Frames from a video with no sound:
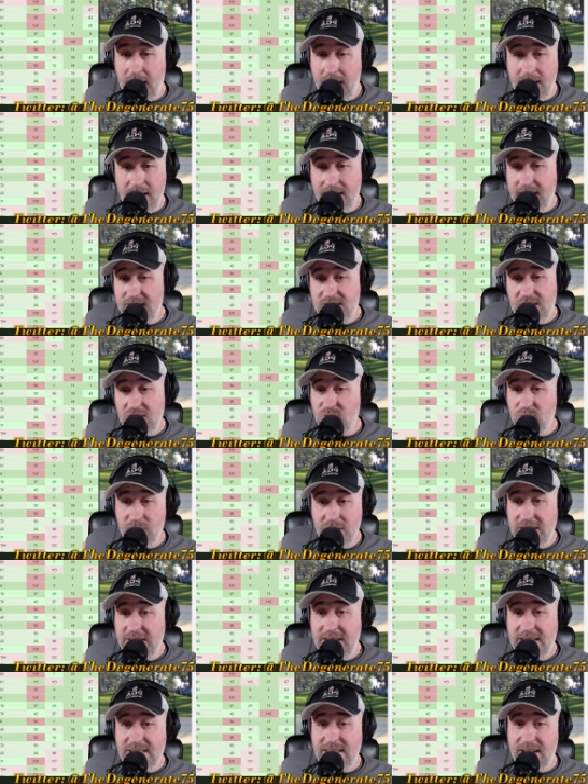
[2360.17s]
it's just
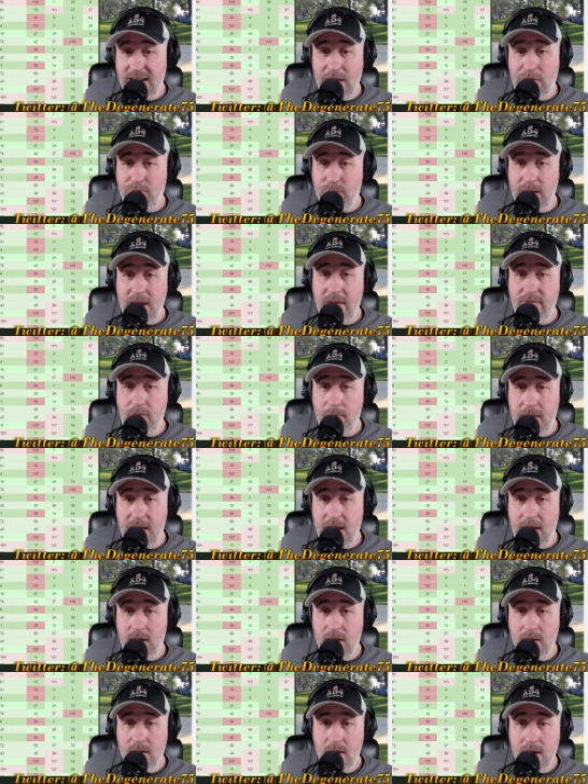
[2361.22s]
really easy to get 3 of them
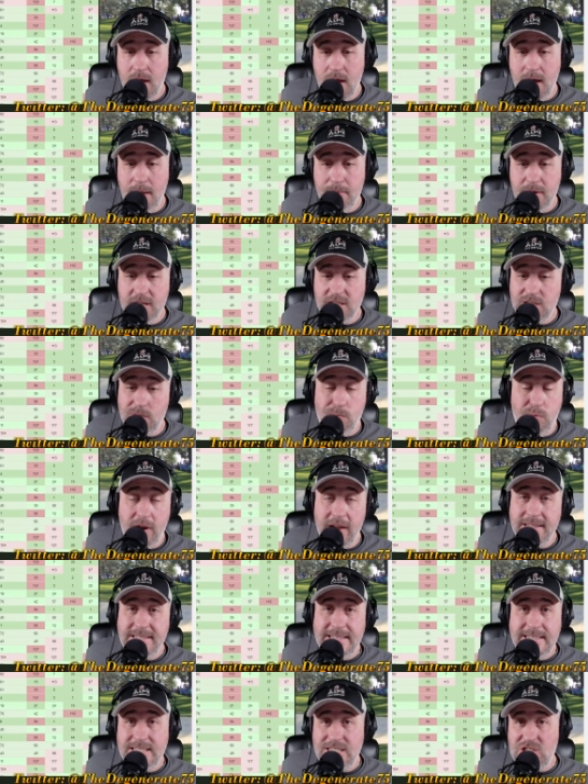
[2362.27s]
in because the
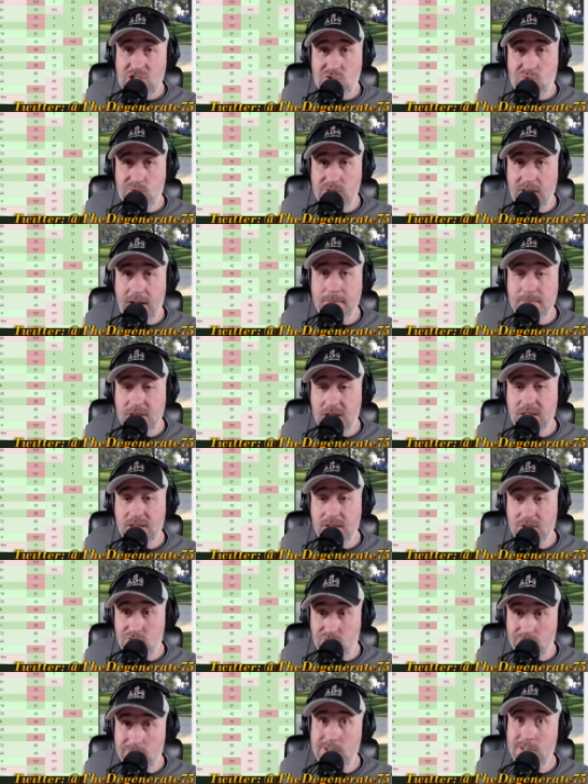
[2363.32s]
pricing is just real. I'm telling you,
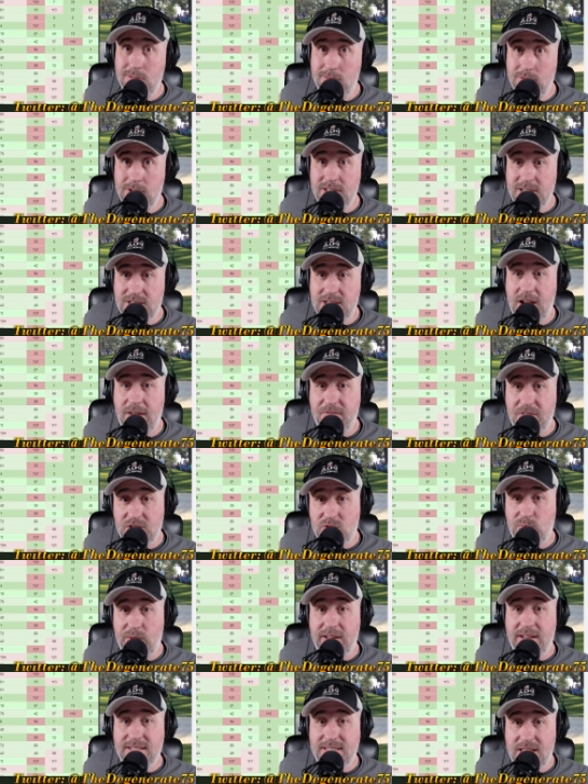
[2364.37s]
it's really, really soft this
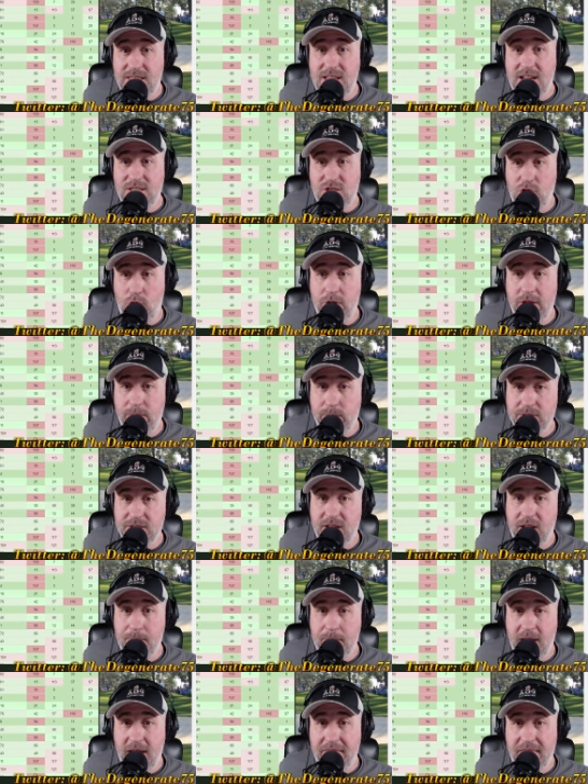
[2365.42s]
week because they thought Tony was going
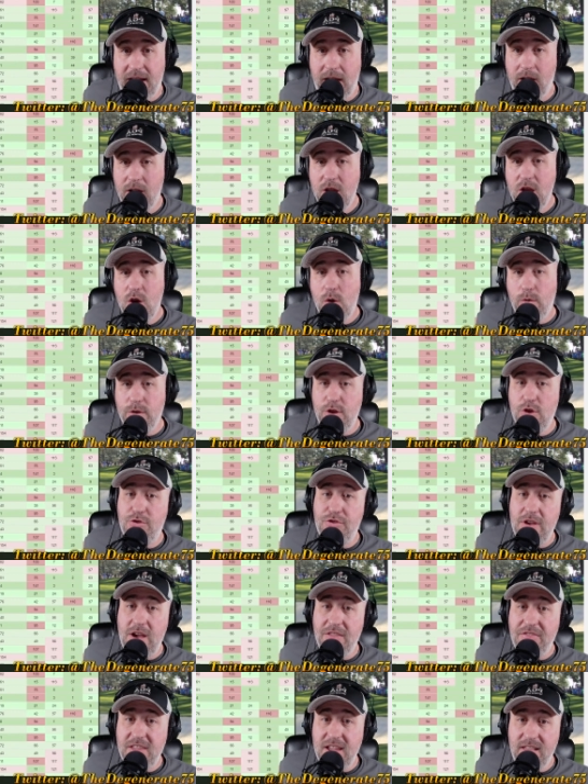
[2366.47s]
to be in there. When you
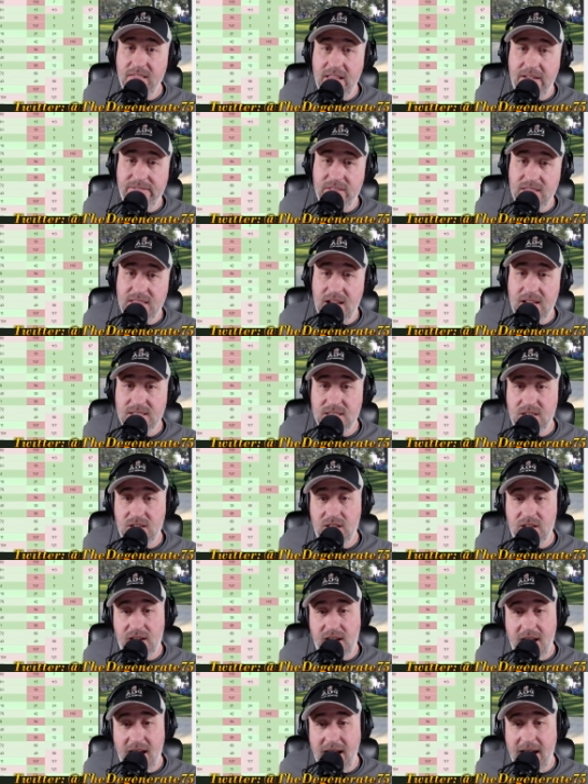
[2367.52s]
throw out the
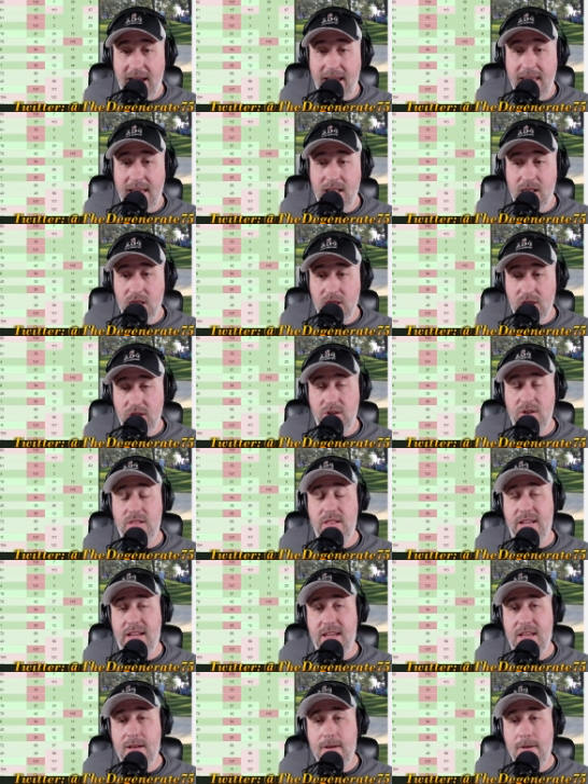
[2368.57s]
$11,000 guy, it literally